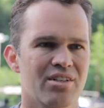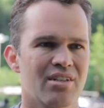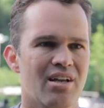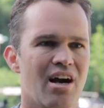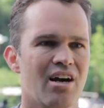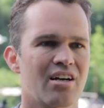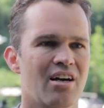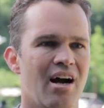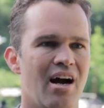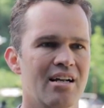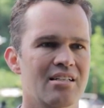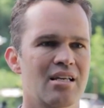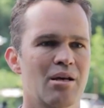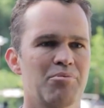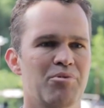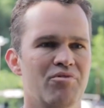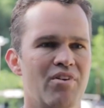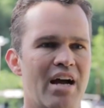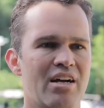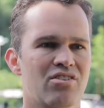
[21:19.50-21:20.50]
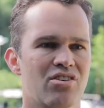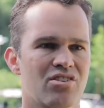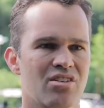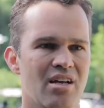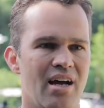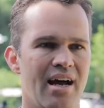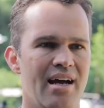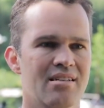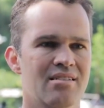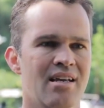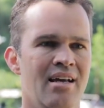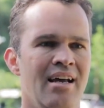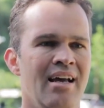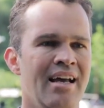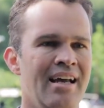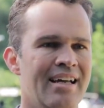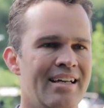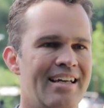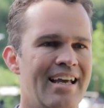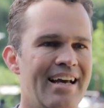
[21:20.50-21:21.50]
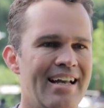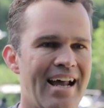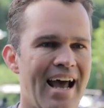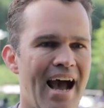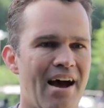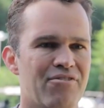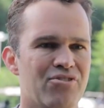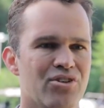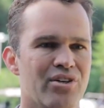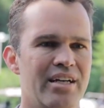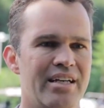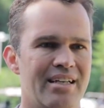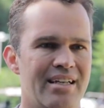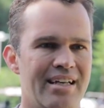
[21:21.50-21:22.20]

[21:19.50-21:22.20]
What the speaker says: in our concept of exercise. Get after it,